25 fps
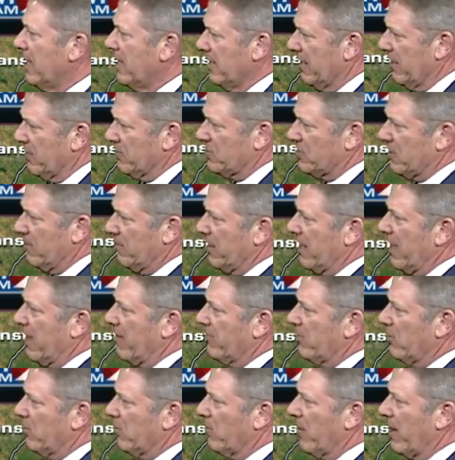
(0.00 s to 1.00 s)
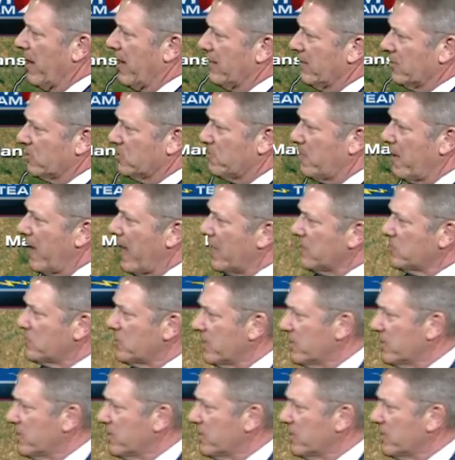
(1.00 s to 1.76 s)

There's some of the heavier rain that's passing